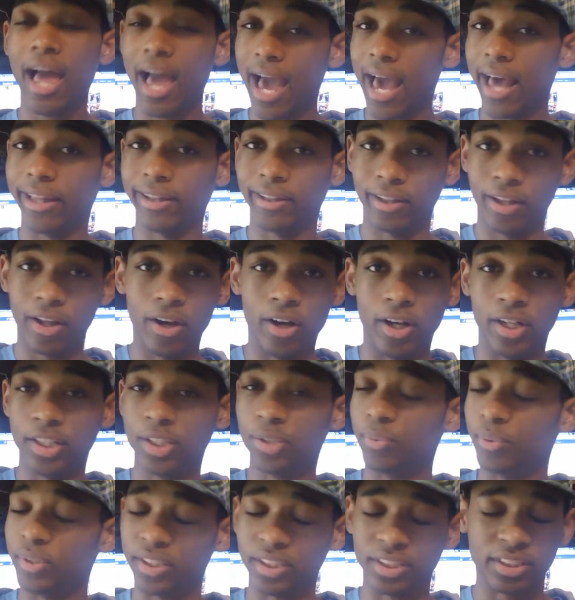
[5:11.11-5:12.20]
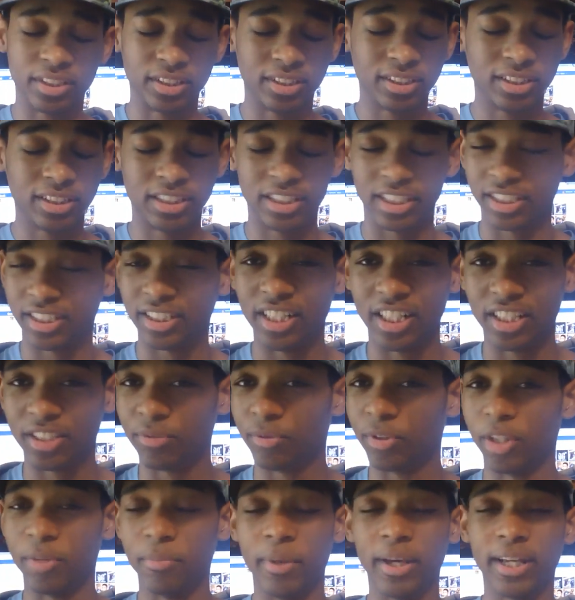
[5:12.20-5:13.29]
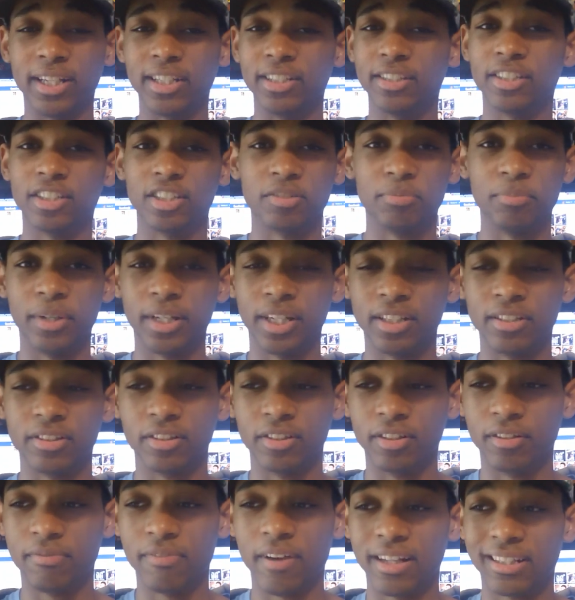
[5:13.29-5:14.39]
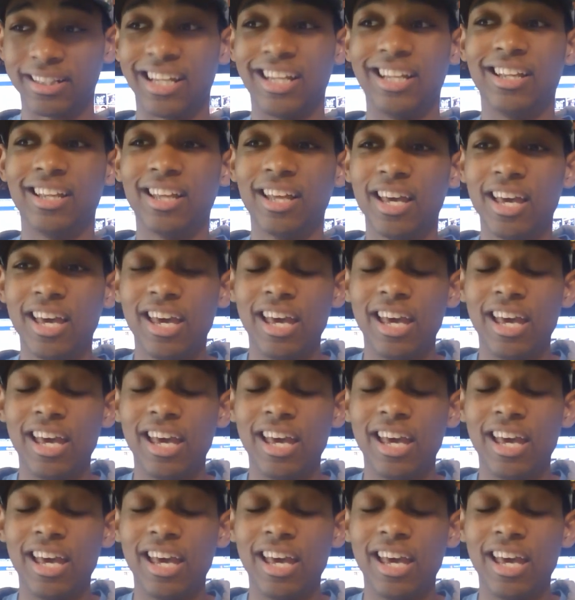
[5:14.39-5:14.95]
at launch, which is just doesn't really make any sense to me, considering the fact that